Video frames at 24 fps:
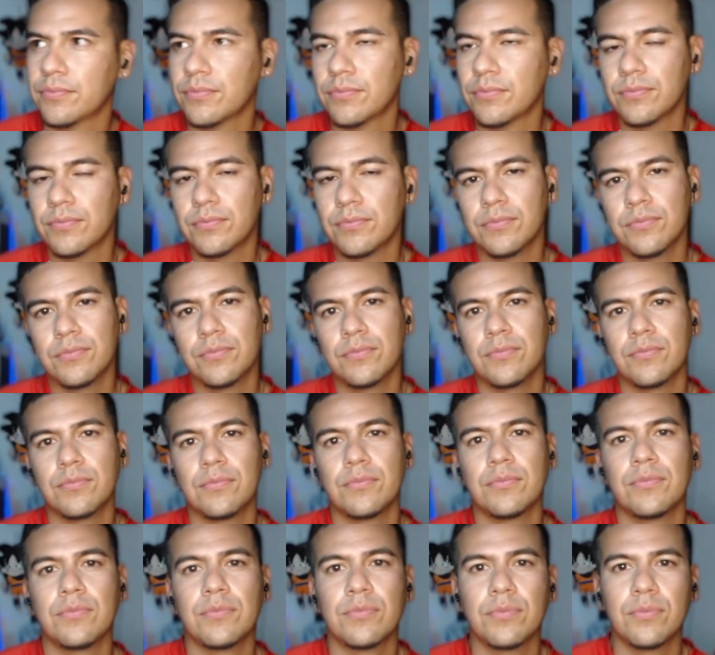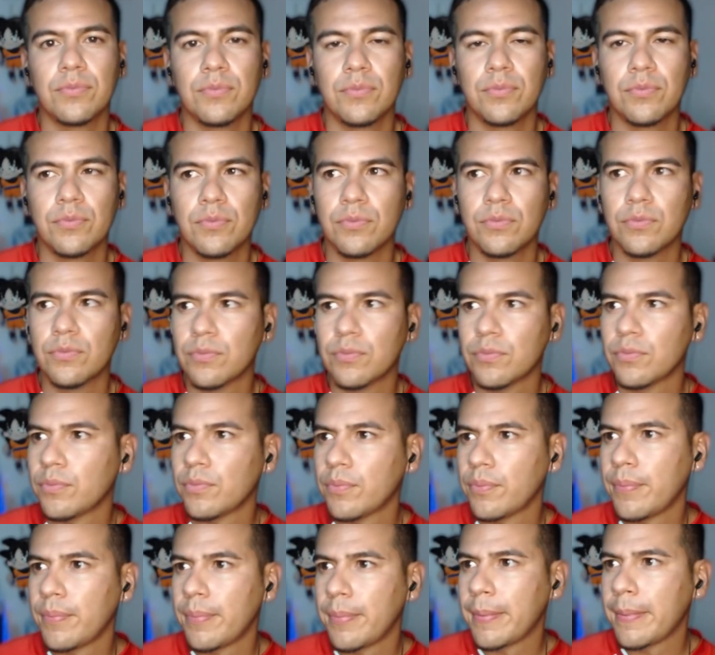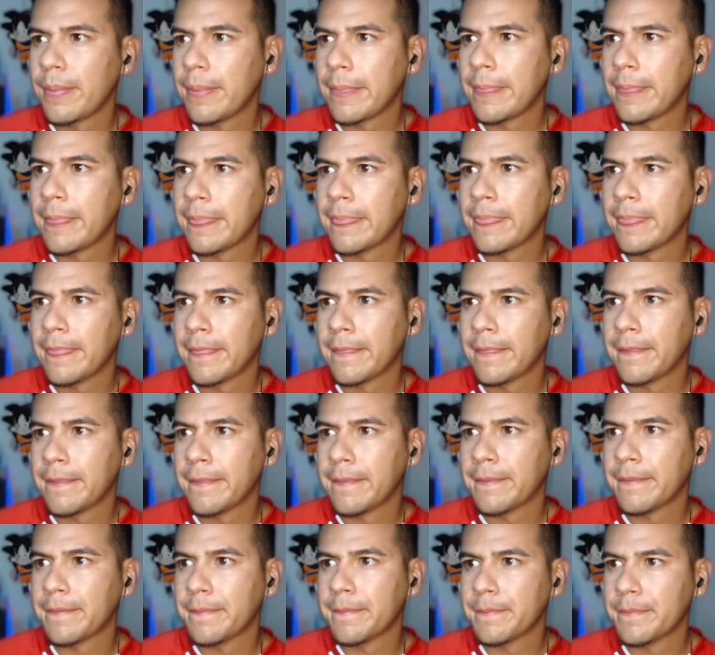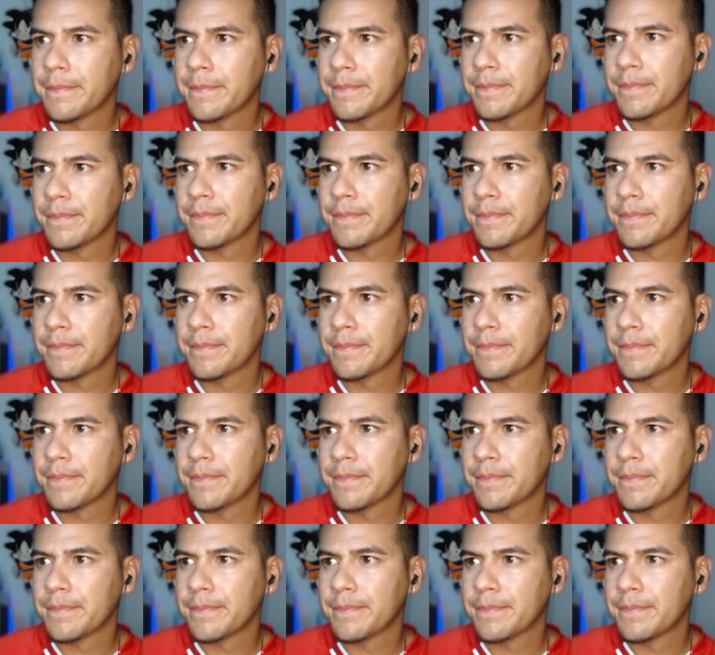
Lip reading: This person isn't speaking.